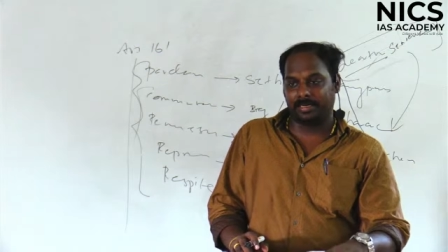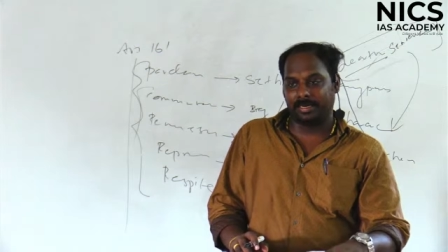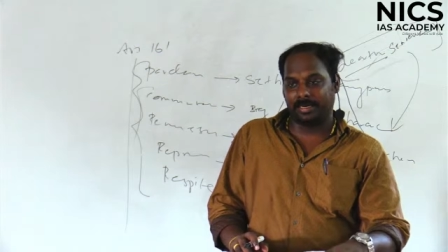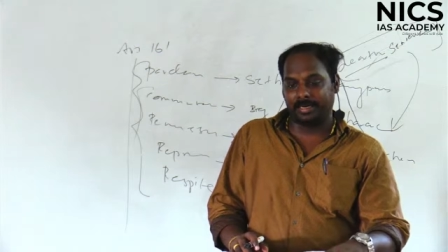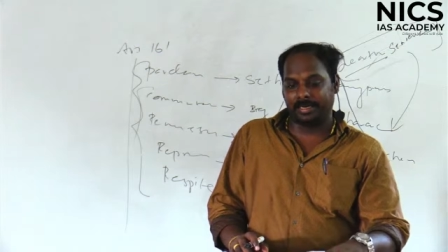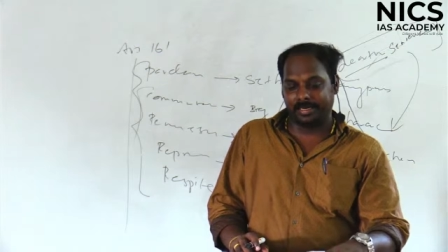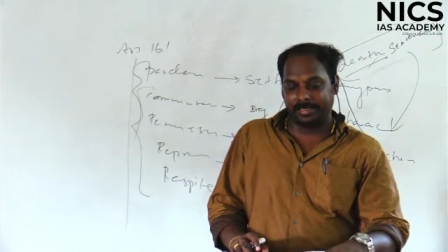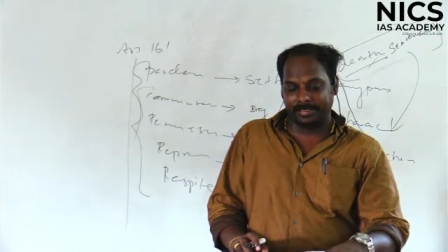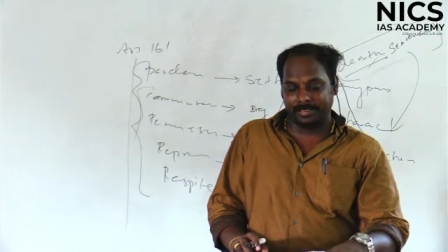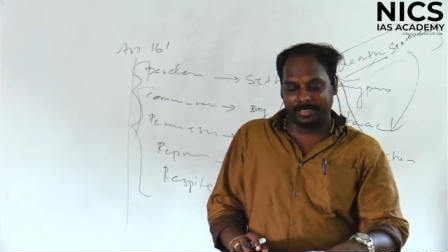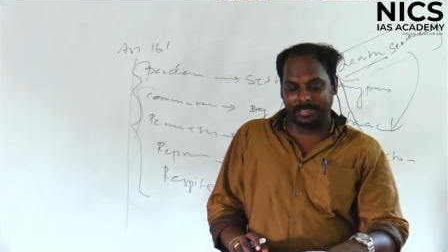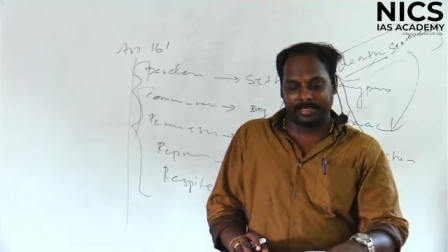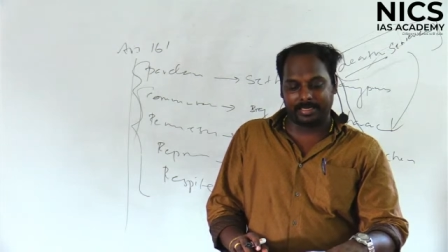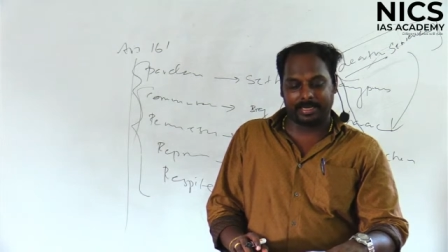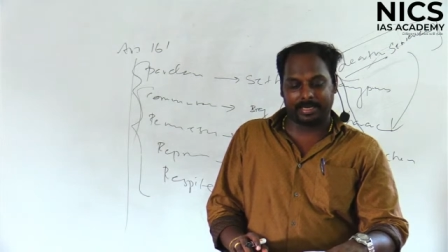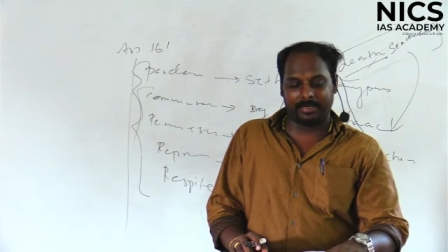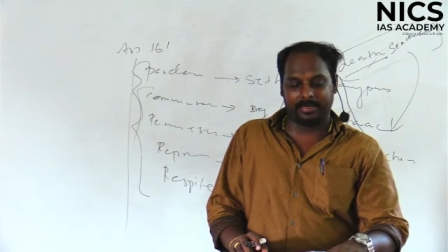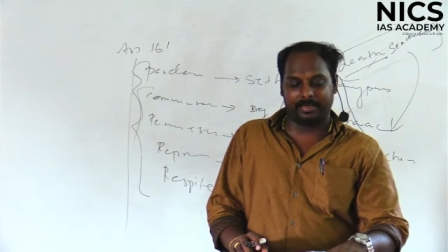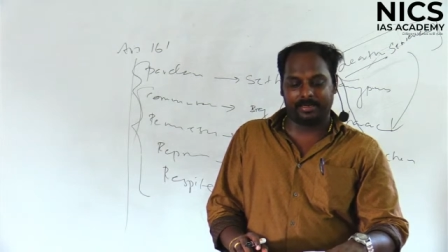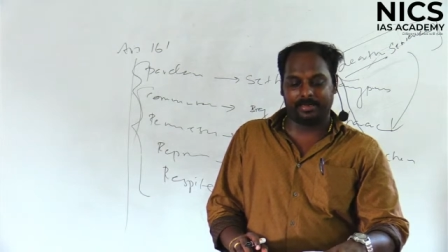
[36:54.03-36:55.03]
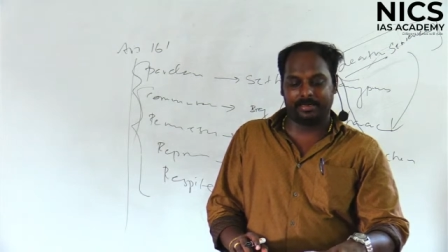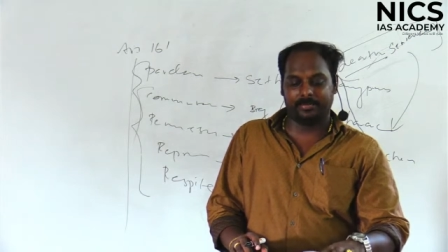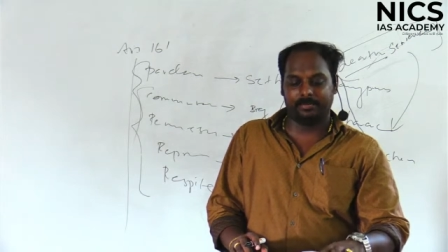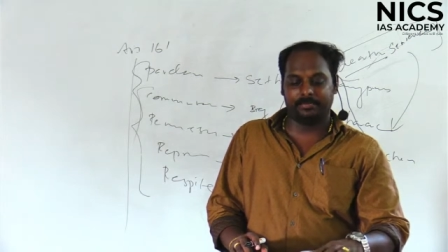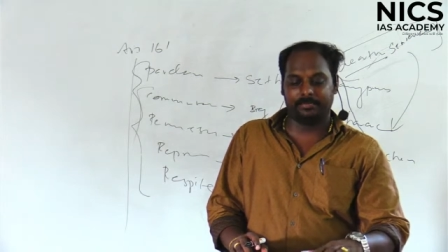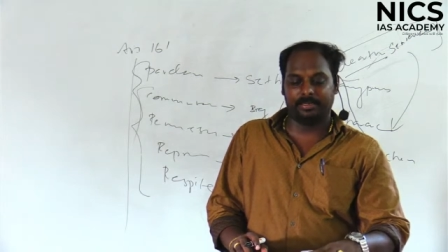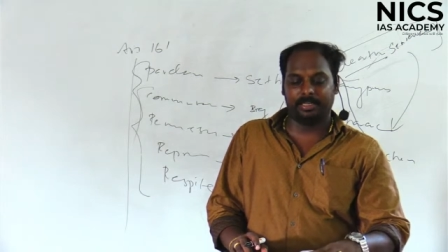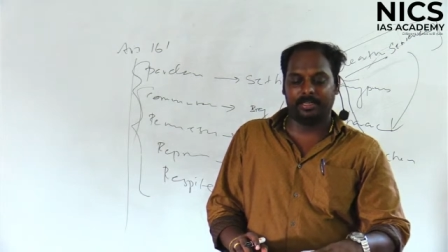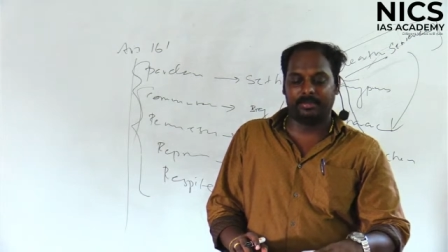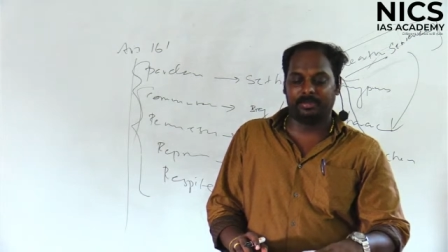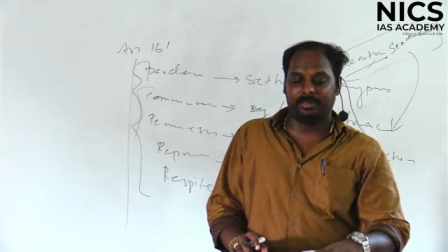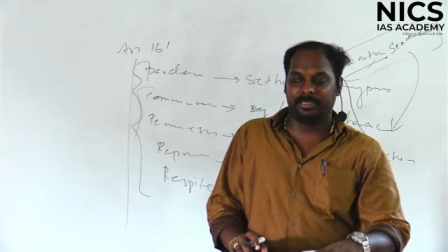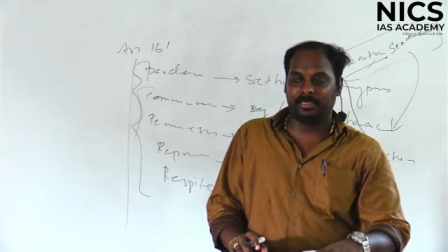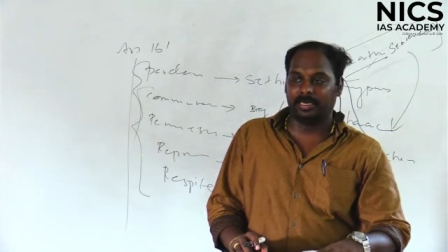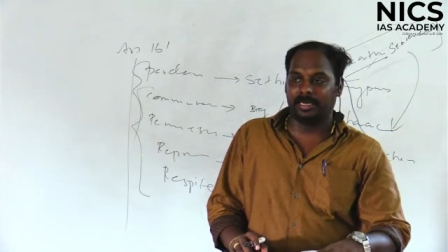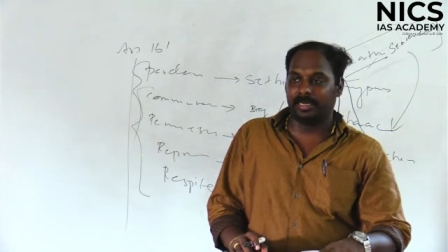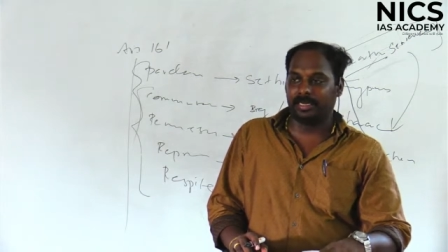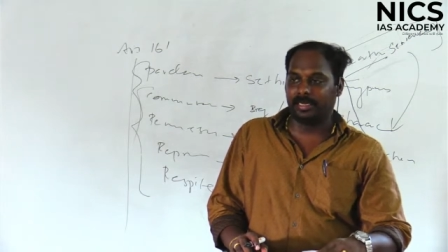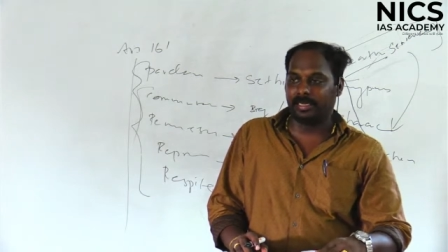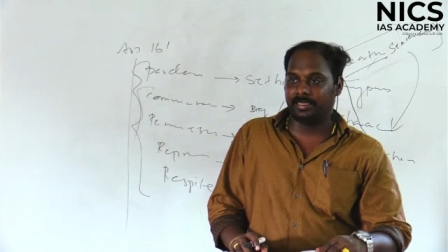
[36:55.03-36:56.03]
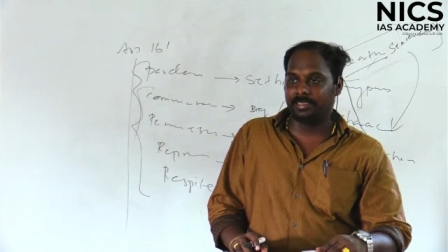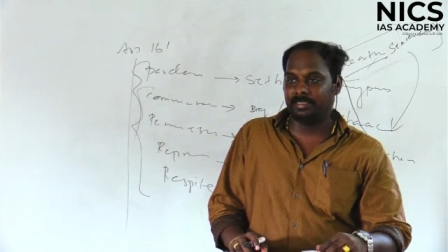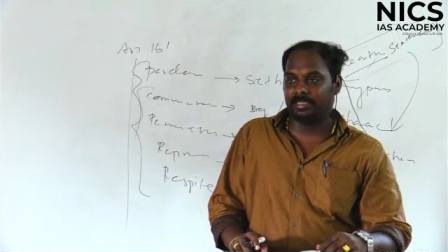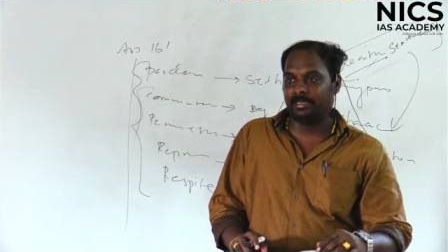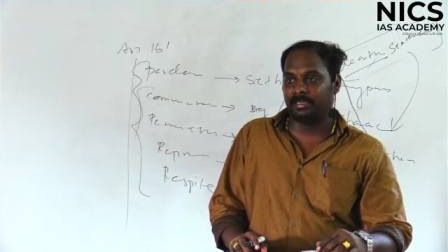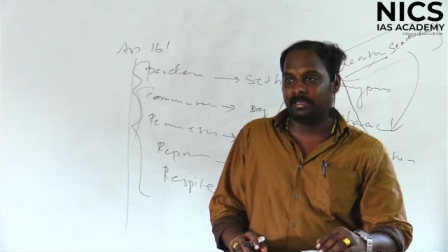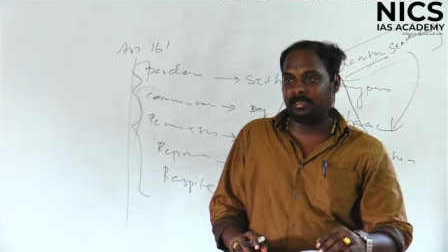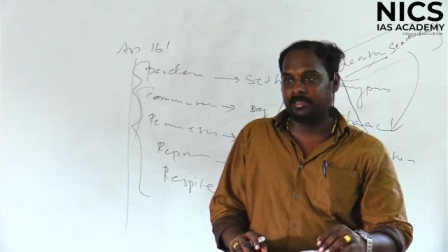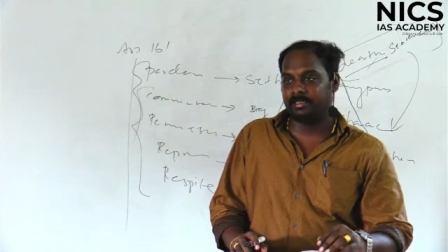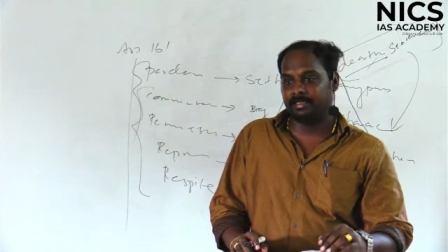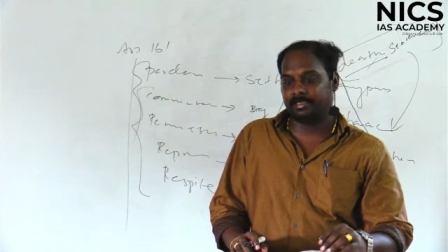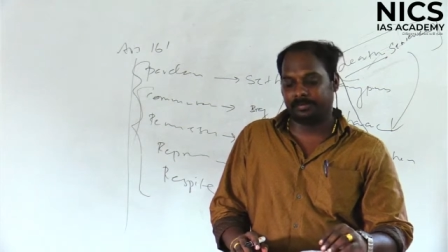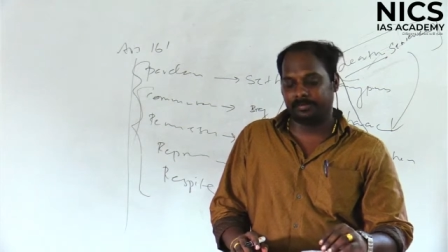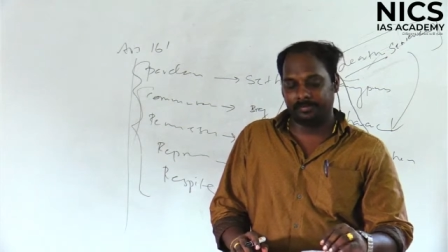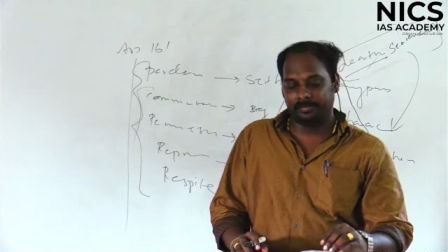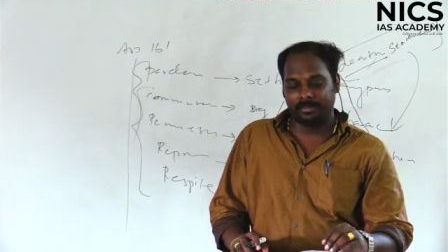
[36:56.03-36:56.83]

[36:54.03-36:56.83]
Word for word: endangered category, it was in endangered list,